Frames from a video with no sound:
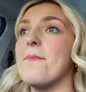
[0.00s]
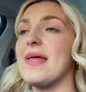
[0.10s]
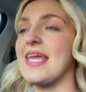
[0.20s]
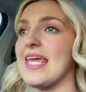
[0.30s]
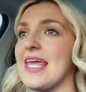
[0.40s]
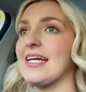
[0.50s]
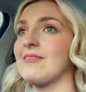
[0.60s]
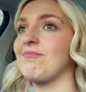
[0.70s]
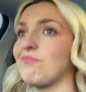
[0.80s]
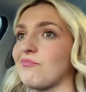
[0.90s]
me
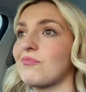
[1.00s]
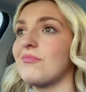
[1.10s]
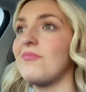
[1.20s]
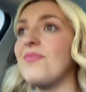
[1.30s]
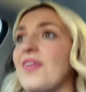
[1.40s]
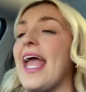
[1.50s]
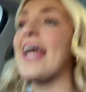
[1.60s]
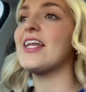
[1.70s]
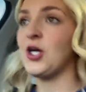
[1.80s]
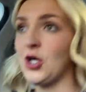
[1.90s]

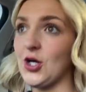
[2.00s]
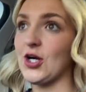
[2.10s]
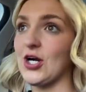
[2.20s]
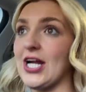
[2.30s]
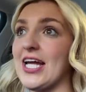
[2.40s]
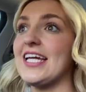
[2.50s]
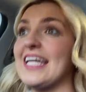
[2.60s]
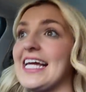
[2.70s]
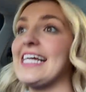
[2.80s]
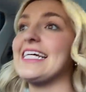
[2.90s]
and her
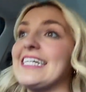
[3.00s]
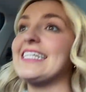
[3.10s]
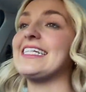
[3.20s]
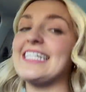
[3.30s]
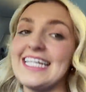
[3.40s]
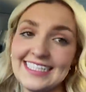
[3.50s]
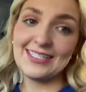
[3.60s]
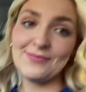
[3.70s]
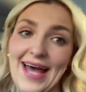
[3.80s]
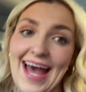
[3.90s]

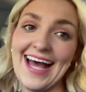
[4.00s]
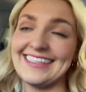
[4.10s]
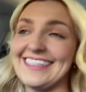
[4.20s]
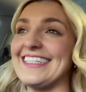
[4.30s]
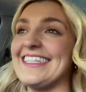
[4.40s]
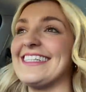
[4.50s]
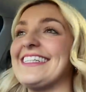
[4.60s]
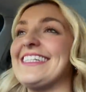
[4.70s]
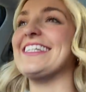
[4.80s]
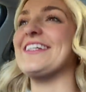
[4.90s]
season
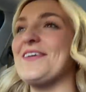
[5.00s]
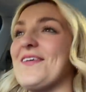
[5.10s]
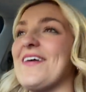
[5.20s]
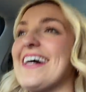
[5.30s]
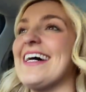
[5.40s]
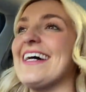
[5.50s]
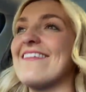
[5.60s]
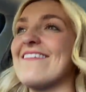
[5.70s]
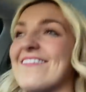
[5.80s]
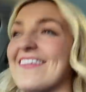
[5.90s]
passes to
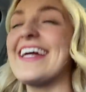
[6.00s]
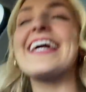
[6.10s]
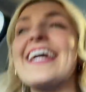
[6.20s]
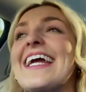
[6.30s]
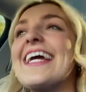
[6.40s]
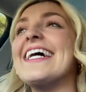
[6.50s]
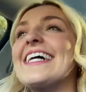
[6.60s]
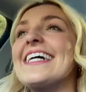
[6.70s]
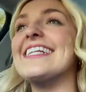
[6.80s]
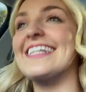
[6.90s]
freaking
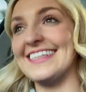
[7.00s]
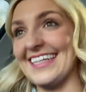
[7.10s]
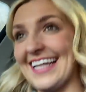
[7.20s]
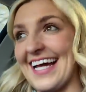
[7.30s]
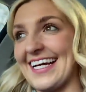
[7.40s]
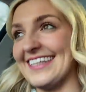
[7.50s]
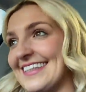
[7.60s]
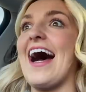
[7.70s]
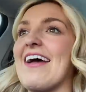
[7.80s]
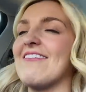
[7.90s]
Disneyland.
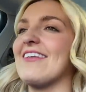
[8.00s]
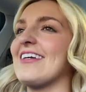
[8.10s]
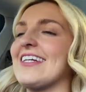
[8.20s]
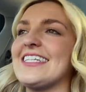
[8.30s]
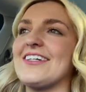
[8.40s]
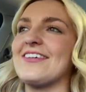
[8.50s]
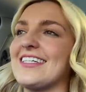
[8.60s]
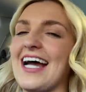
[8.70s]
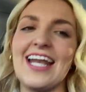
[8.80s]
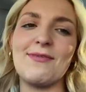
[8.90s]
I'm literally so
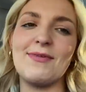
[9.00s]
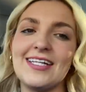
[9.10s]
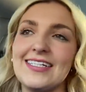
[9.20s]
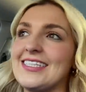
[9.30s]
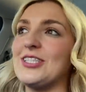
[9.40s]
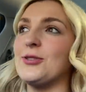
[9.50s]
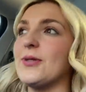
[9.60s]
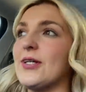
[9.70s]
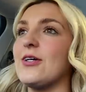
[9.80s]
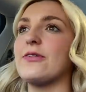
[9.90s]
excited because
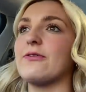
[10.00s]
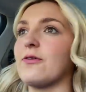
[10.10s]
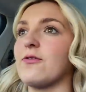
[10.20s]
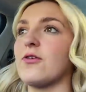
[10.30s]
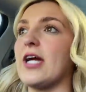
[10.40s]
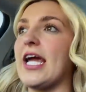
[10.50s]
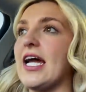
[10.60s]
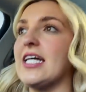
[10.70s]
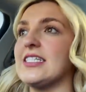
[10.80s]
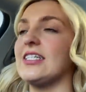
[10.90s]
Super goes for free
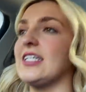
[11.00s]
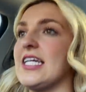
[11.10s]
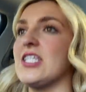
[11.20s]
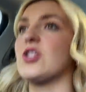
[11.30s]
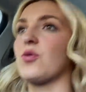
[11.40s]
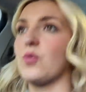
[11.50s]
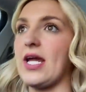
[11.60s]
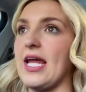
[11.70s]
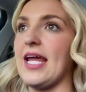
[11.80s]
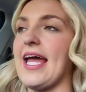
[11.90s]
until he's
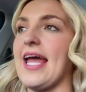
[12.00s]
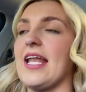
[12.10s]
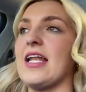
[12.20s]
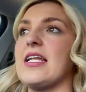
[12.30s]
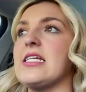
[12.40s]
3, and